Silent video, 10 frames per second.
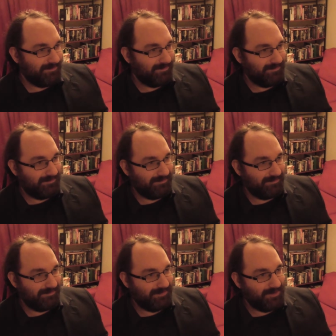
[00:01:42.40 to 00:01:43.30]
No.
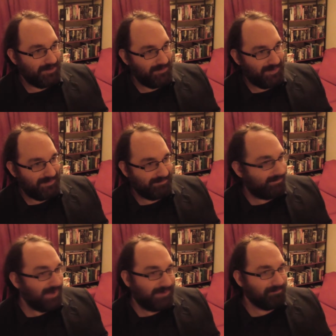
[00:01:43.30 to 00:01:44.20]
Mm. You're
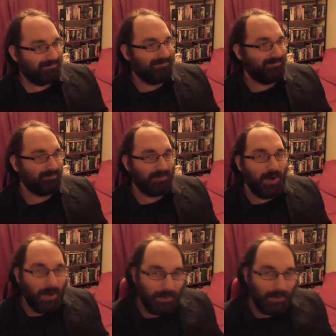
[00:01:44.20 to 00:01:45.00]
no. no?